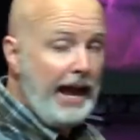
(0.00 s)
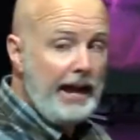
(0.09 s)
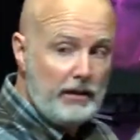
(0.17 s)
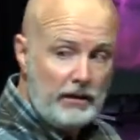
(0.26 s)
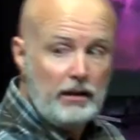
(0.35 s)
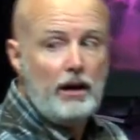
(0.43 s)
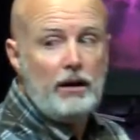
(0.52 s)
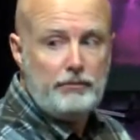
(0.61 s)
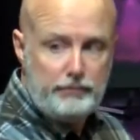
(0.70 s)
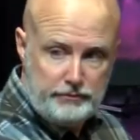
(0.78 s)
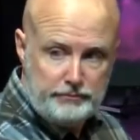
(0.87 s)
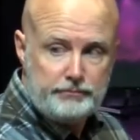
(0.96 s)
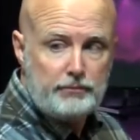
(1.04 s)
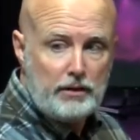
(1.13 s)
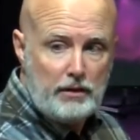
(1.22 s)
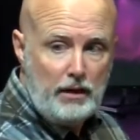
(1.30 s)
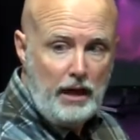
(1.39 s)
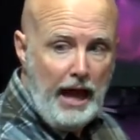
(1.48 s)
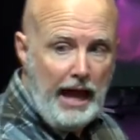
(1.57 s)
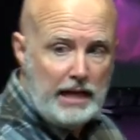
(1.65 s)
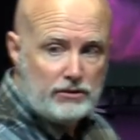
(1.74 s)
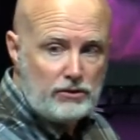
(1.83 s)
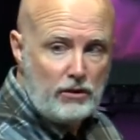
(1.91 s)
had enough.
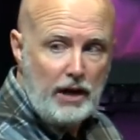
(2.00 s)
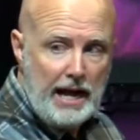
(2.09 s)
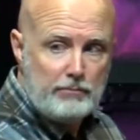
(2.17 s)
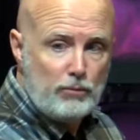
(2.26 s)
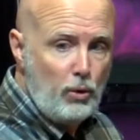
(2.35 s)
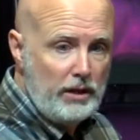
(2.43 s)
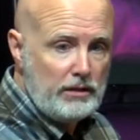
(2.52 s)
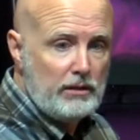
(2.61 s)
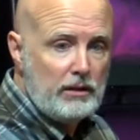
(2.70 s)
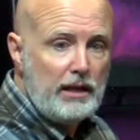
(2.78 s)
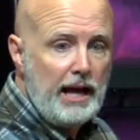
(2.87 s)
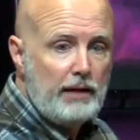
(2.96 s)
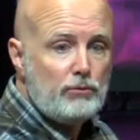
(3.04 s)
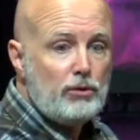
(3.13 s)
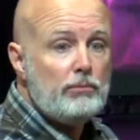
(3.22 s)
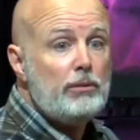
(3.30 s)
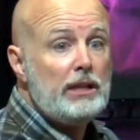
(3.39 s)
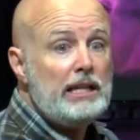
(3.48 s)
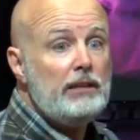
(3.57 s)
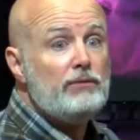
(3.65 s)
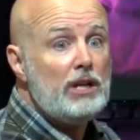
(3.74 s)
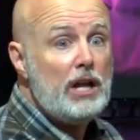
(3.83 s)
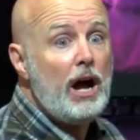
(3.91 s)
And so I'm going to, I'm going to
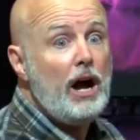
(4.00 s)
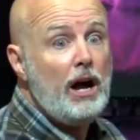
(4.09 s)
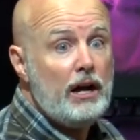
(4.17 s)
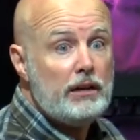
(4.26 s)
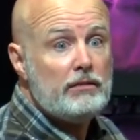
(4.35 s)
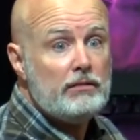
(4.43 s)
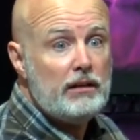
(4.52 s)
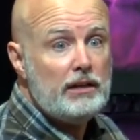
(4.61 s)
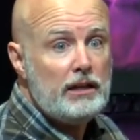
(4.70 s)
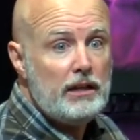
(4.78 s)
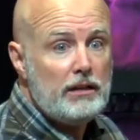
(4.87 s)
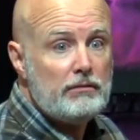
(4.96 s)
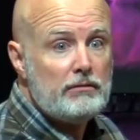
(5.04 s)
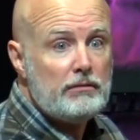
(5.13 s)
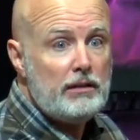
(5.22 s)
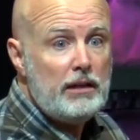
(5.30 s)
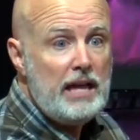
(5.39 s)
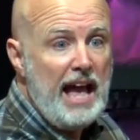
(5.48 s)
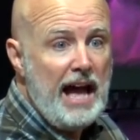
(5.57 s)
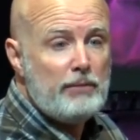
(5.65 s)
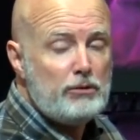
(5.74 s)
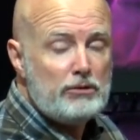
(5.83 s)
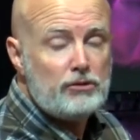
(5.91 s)
believe God again.
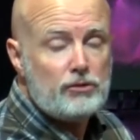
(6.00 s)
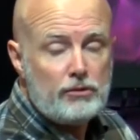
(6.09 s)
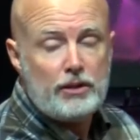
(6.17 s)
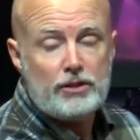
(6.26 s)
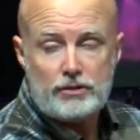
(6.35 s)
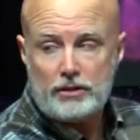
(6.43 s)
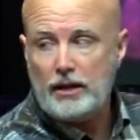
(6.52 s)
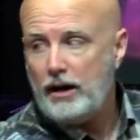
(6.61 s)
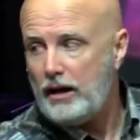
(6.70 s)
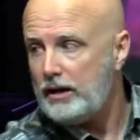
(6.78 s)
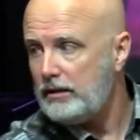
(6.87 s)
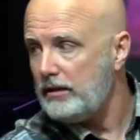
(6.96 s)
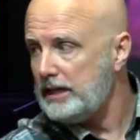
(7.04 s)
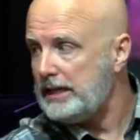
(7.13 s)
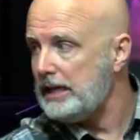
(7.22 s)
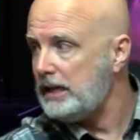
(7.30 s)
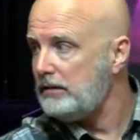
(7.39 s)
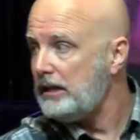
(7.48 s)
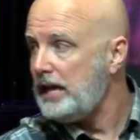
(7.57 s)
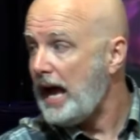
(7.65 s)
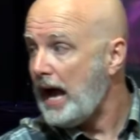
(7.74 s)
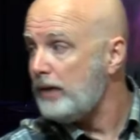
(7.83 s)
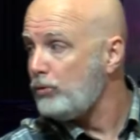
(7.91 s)
I'm going to trust God again.
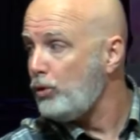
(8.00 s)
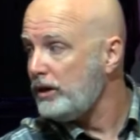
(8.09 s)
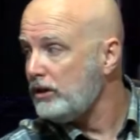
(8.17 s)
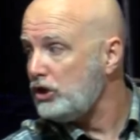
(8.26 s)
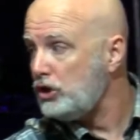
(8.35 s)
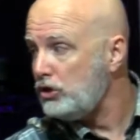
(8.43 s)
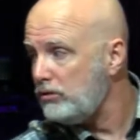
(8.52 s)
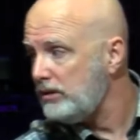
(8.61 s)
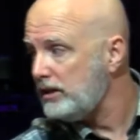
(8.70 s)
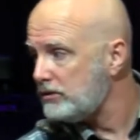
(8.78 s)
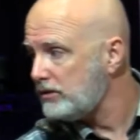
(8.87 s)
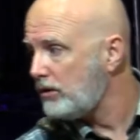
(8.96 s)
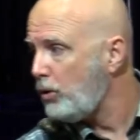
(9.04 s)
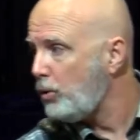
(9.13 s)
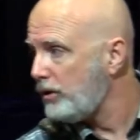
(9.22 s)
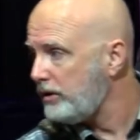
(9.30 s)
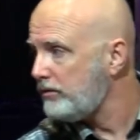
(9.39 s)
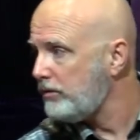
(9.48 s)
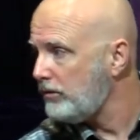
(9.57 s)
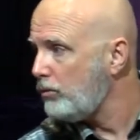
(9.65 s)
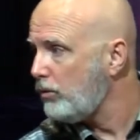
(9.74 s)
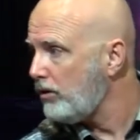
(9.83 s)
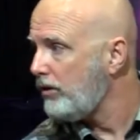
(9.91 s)
I'm going to do this according to
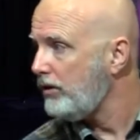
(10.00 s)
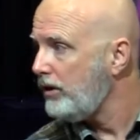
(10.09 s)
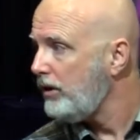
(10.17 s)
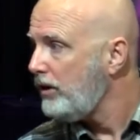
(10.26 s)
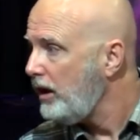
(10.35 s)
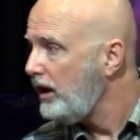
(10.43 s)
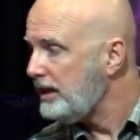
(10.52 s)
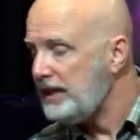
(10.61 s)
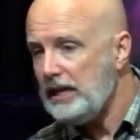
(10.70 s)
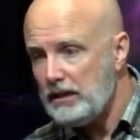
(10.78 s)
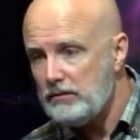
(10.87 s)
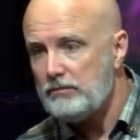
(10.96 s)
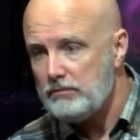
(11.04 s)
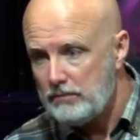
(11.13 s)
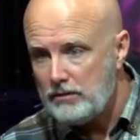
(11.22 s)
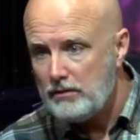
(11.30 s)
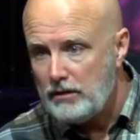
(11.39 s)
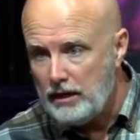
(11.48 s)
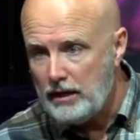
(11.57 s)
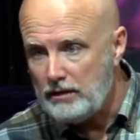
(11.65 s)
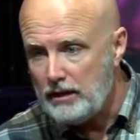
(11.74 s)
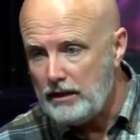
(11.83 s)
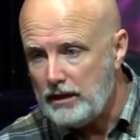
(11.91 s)
the word again.
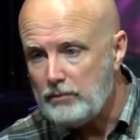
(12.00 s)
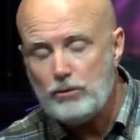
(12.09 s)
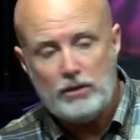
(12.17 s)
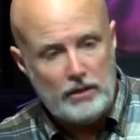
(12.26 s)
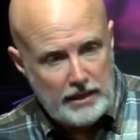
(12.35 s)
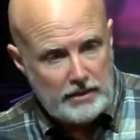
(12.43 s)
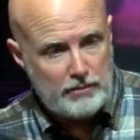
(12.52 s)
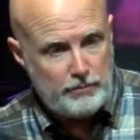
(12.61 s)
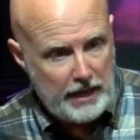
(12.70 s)
And, and I'm going to let the